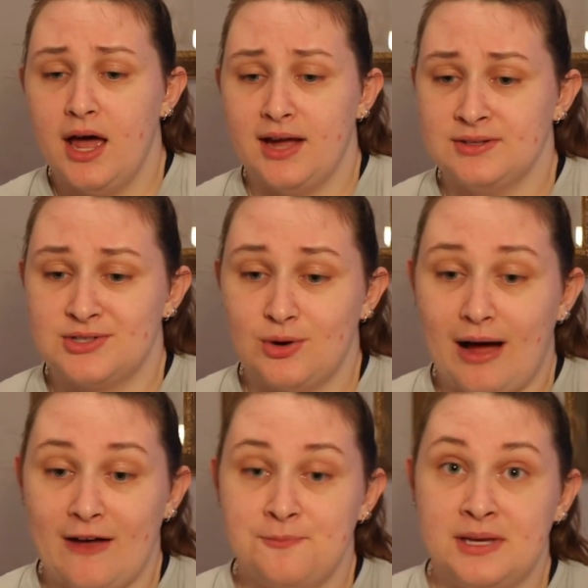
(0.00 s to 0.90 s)
and so
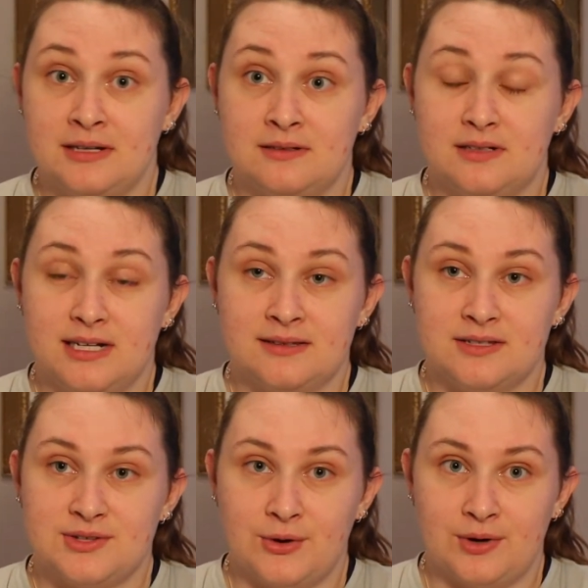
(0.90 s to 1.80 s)
I've been in the
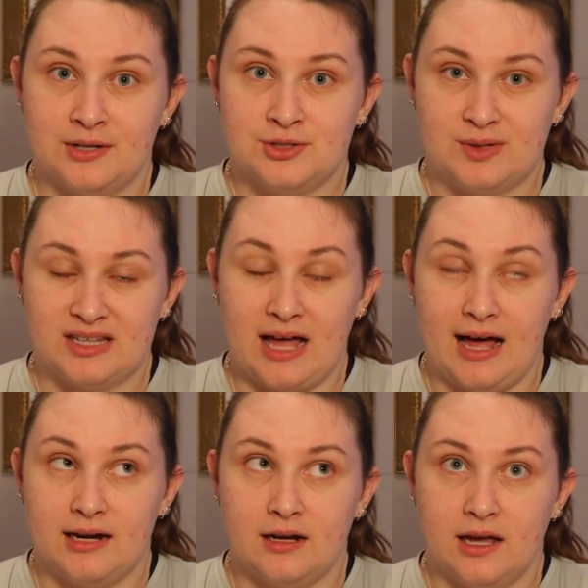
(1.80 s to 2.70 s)
zone on doing
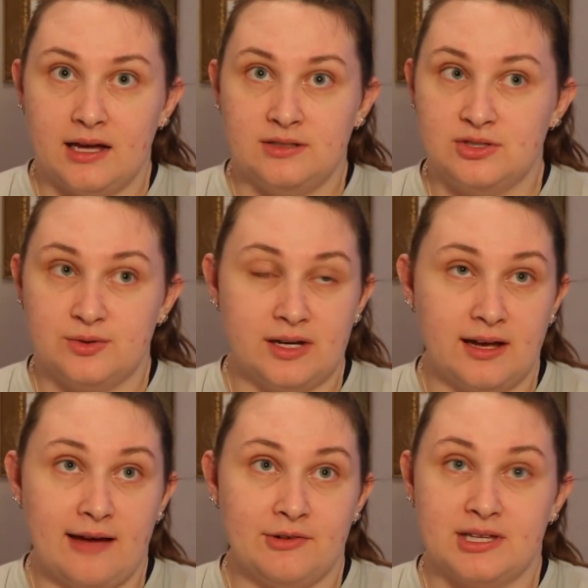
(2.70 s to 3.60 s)
that and
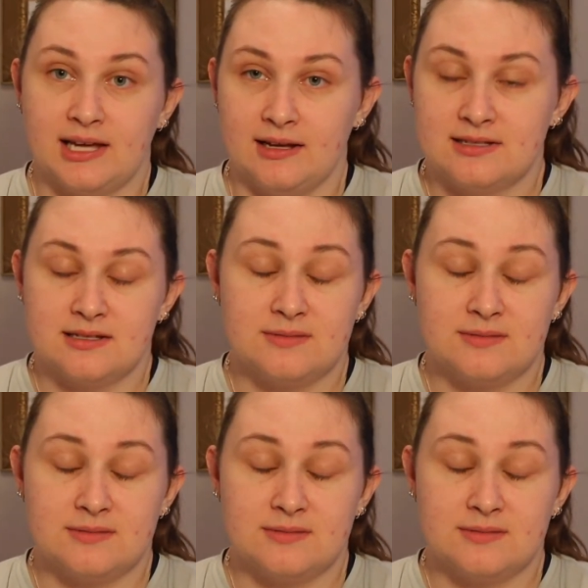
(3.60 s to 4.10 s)
doing everything else.